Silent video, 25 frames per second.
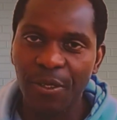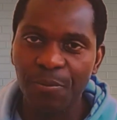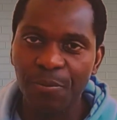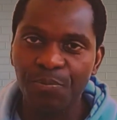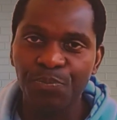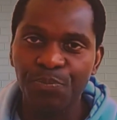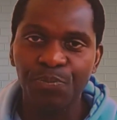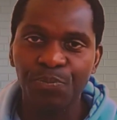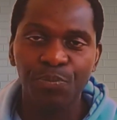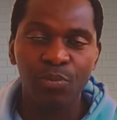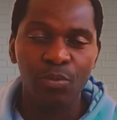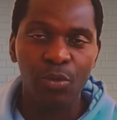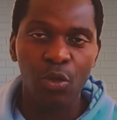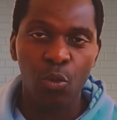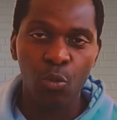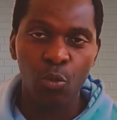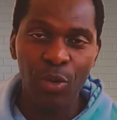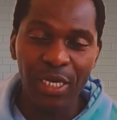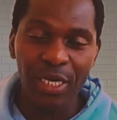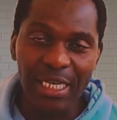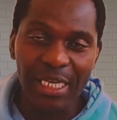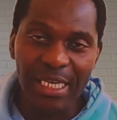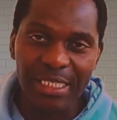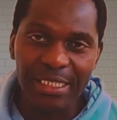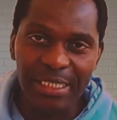with
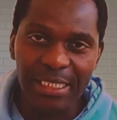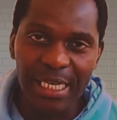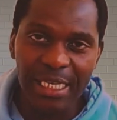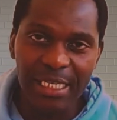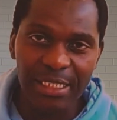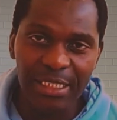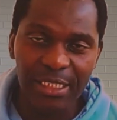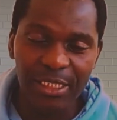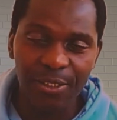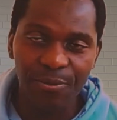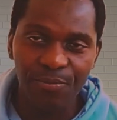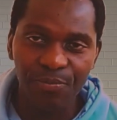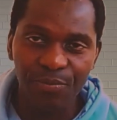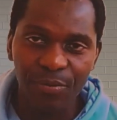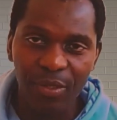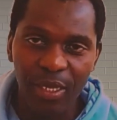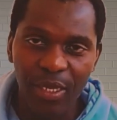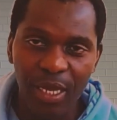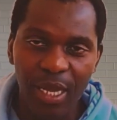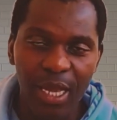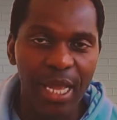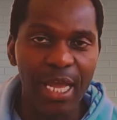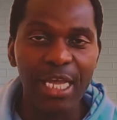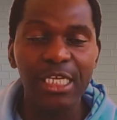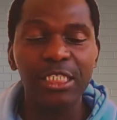Christianity
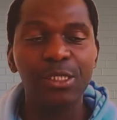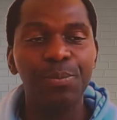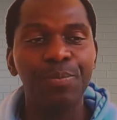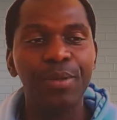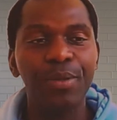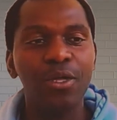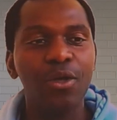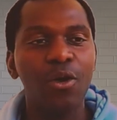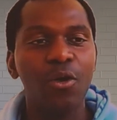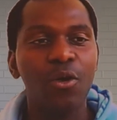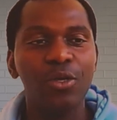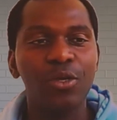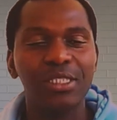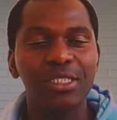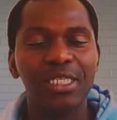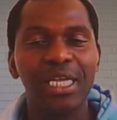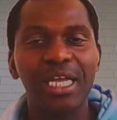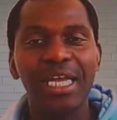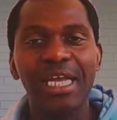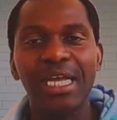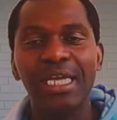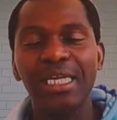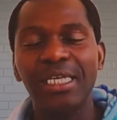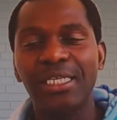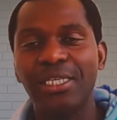is because
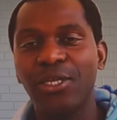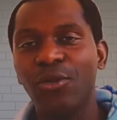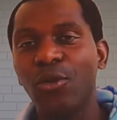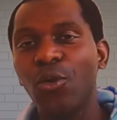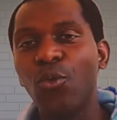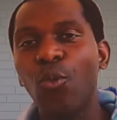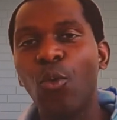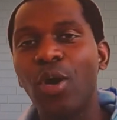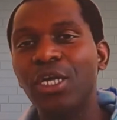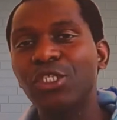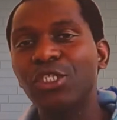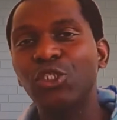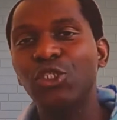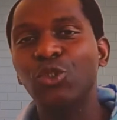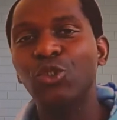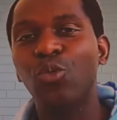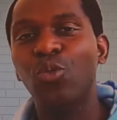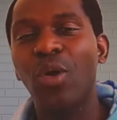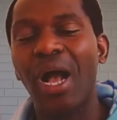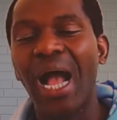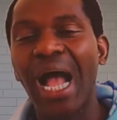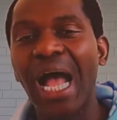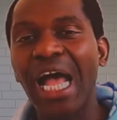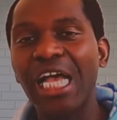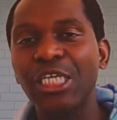they don't want to
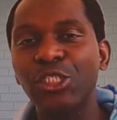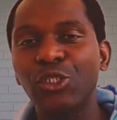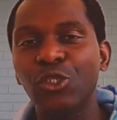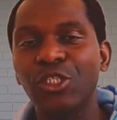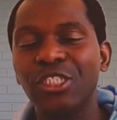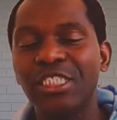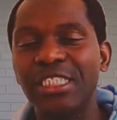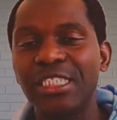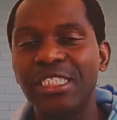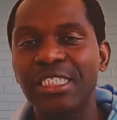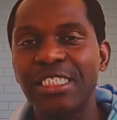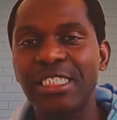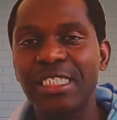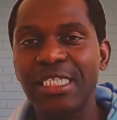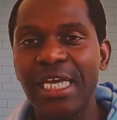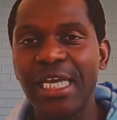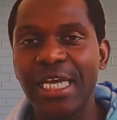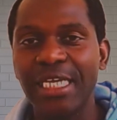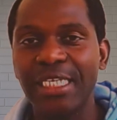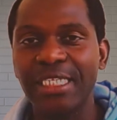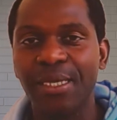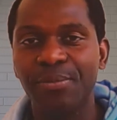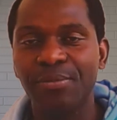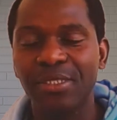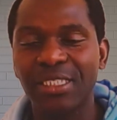associate
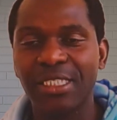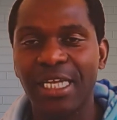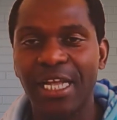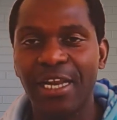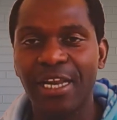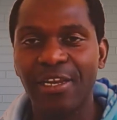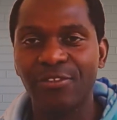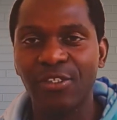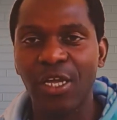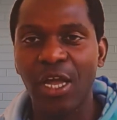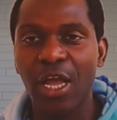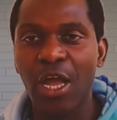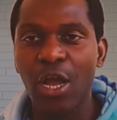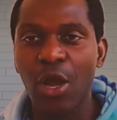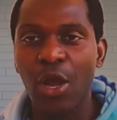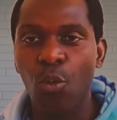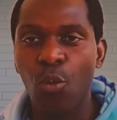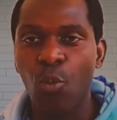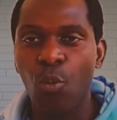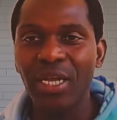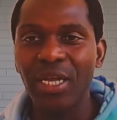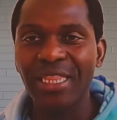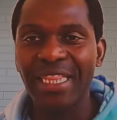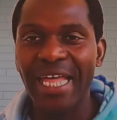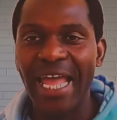themselves with
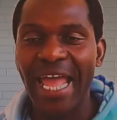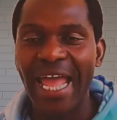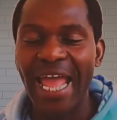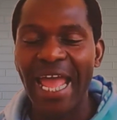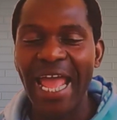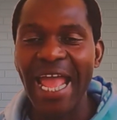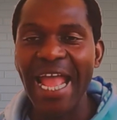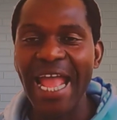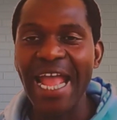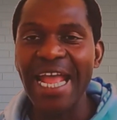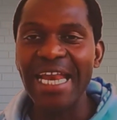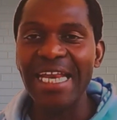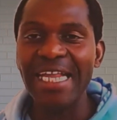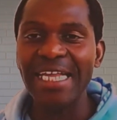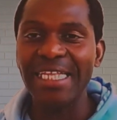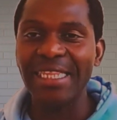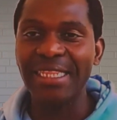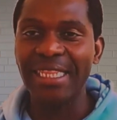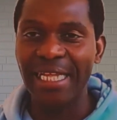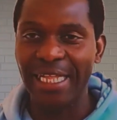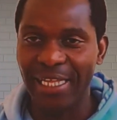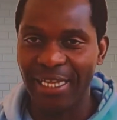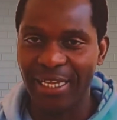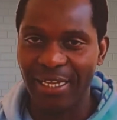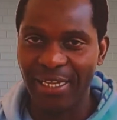anything
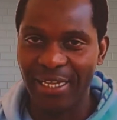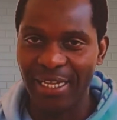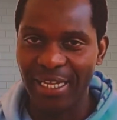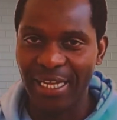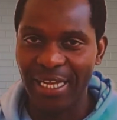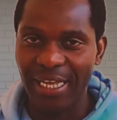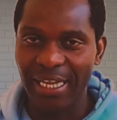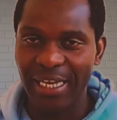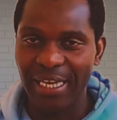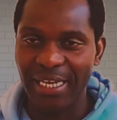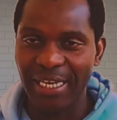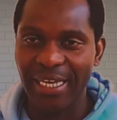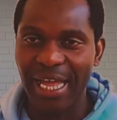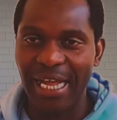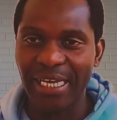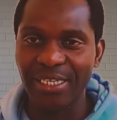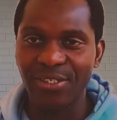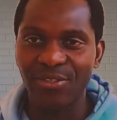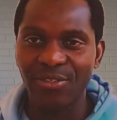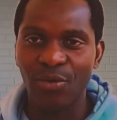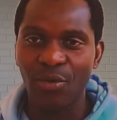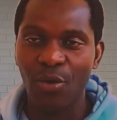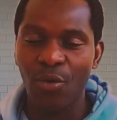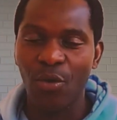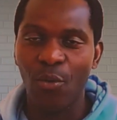that
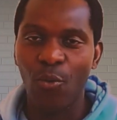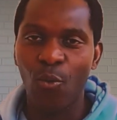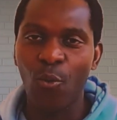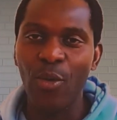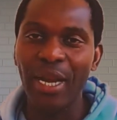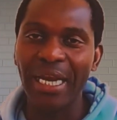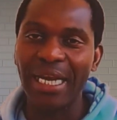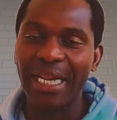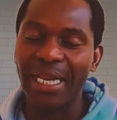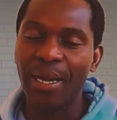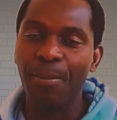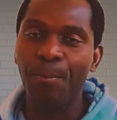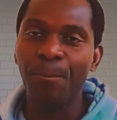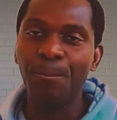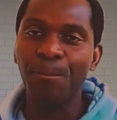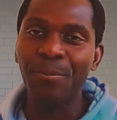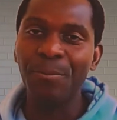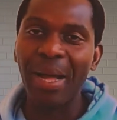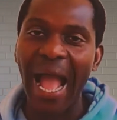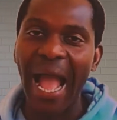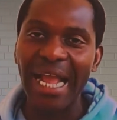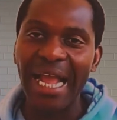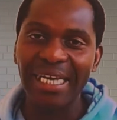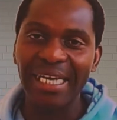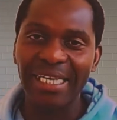will
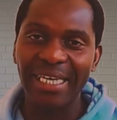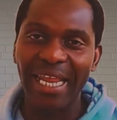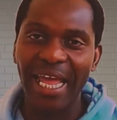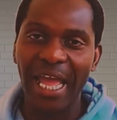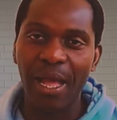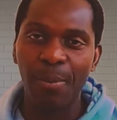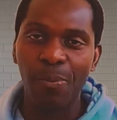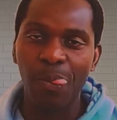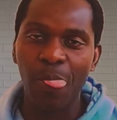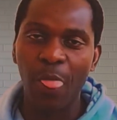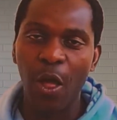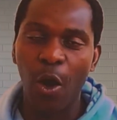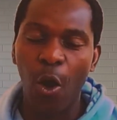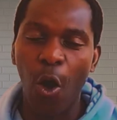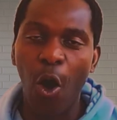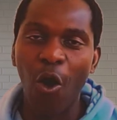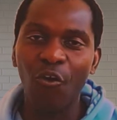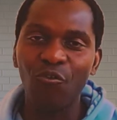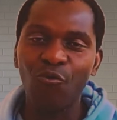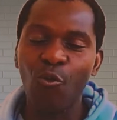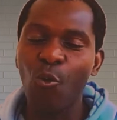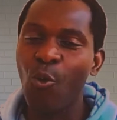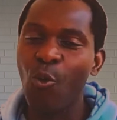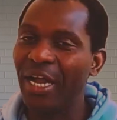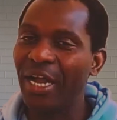remind them of
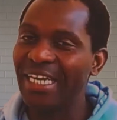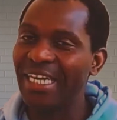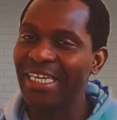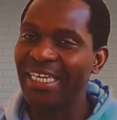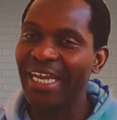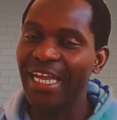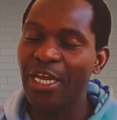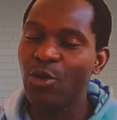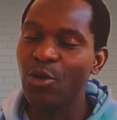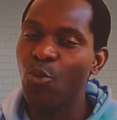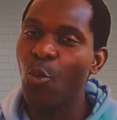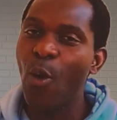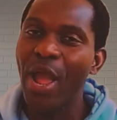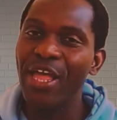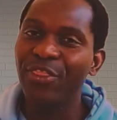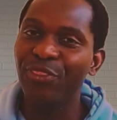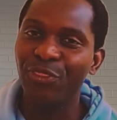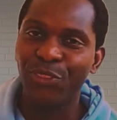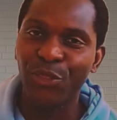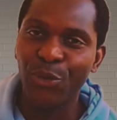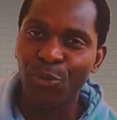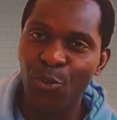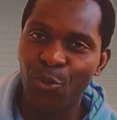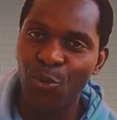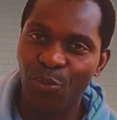what they went
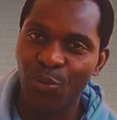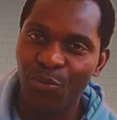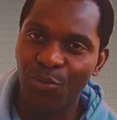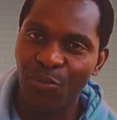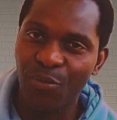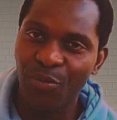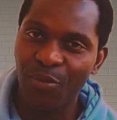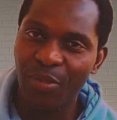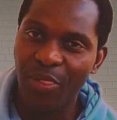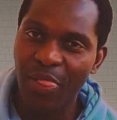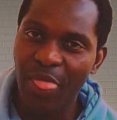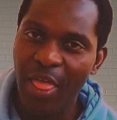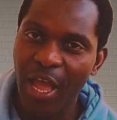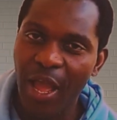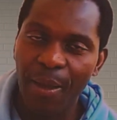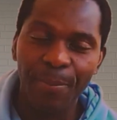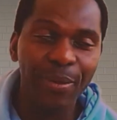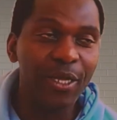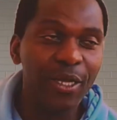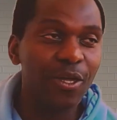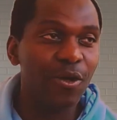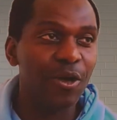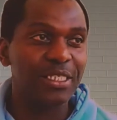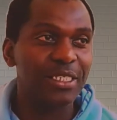through. Because